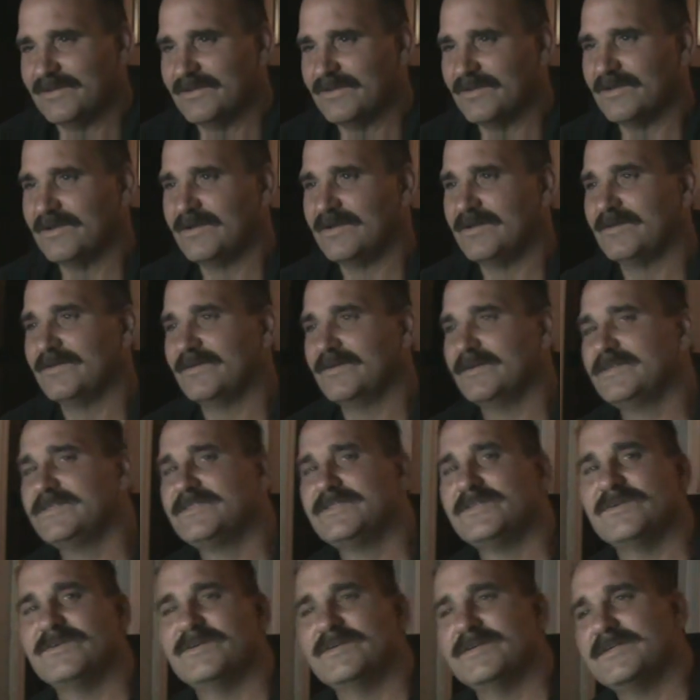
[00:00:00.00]
Oh, that's
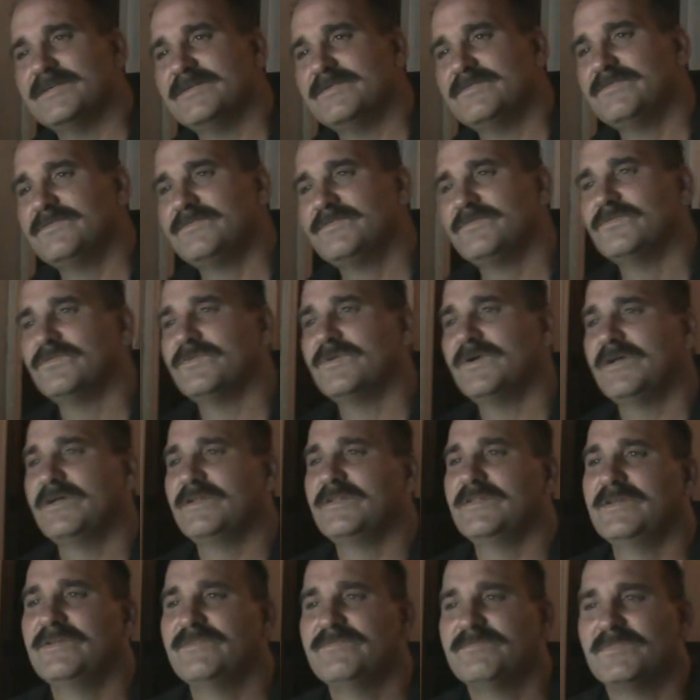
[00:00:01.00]
no good. Well,
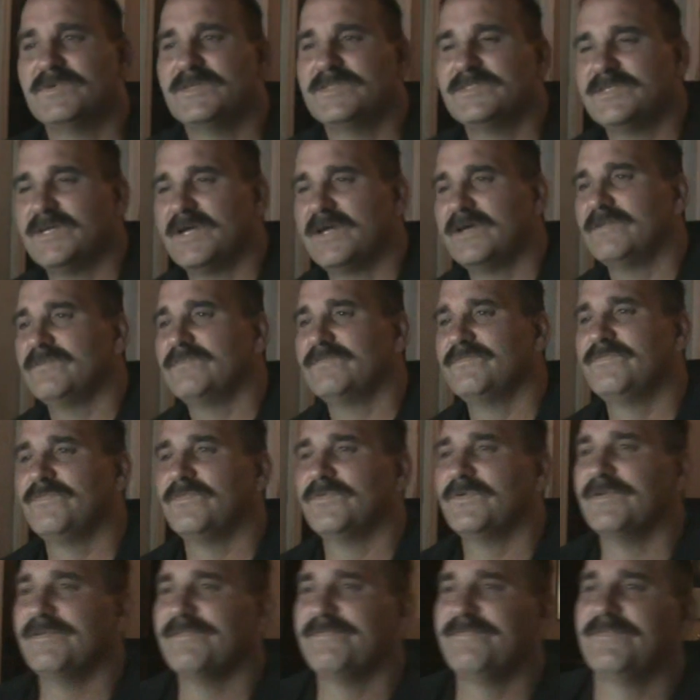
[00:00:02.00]
I'll leave them untitled
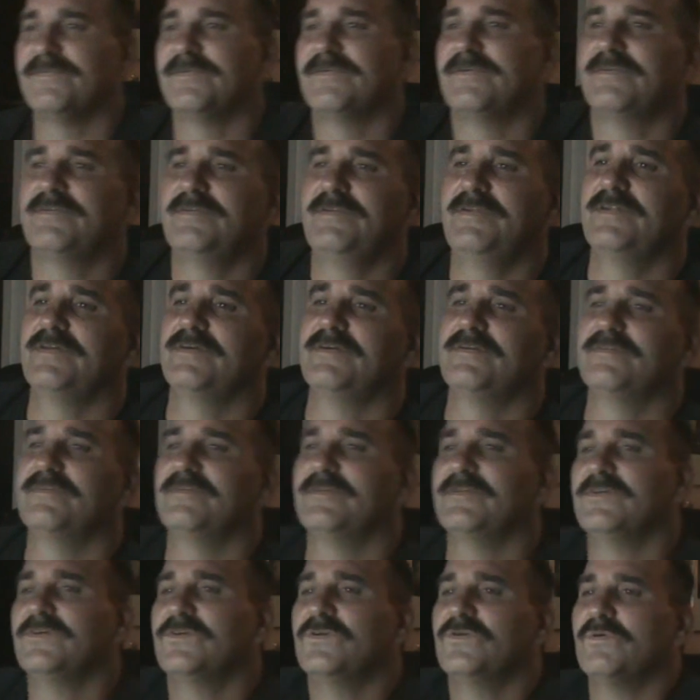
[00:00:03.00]
for you for, you know,
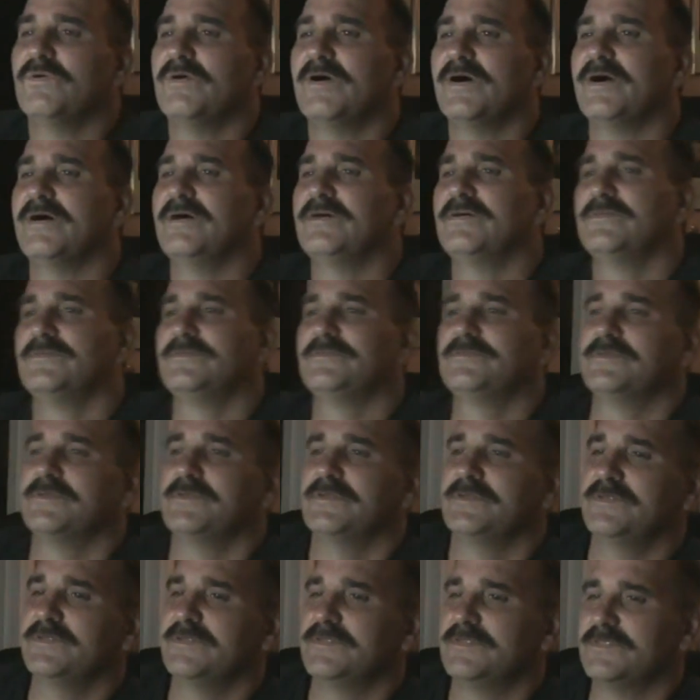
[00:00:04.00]
a little while so
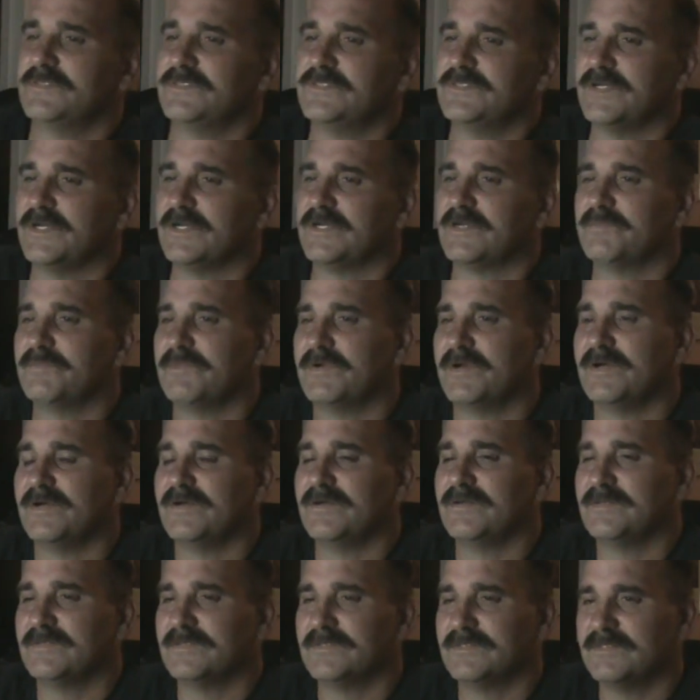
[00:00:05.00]
you can check them
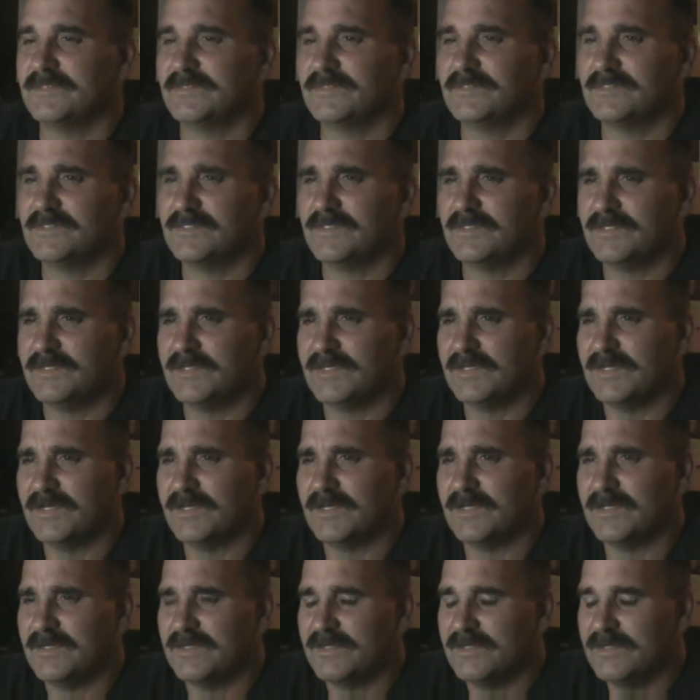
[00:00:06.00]
out. And,
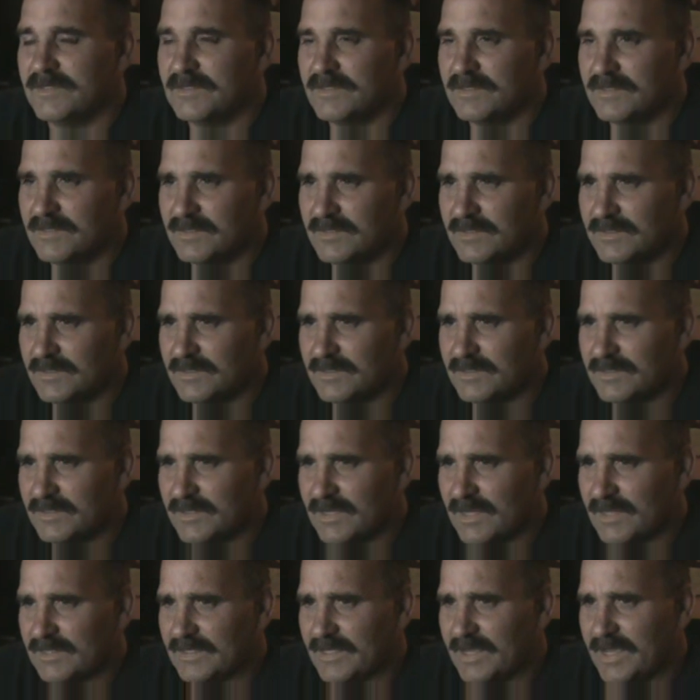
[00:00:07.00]
uh,
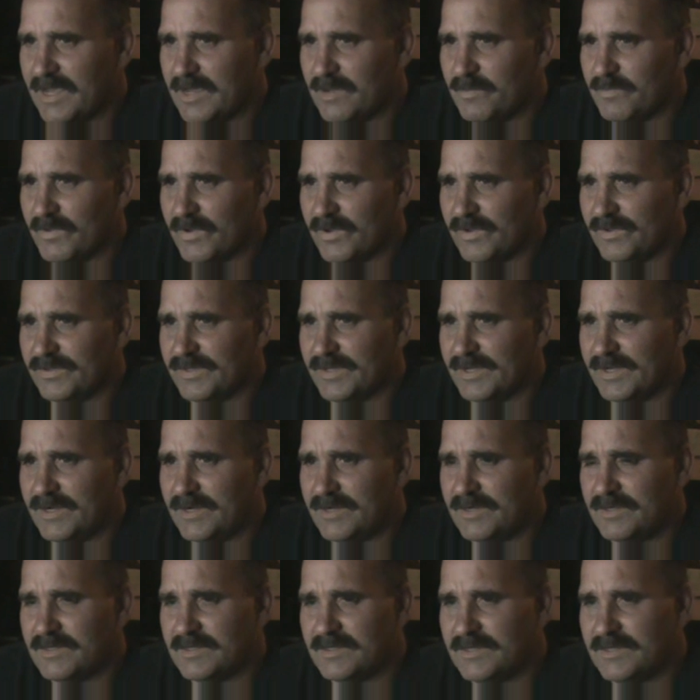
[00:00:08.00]
Got the ham bone there.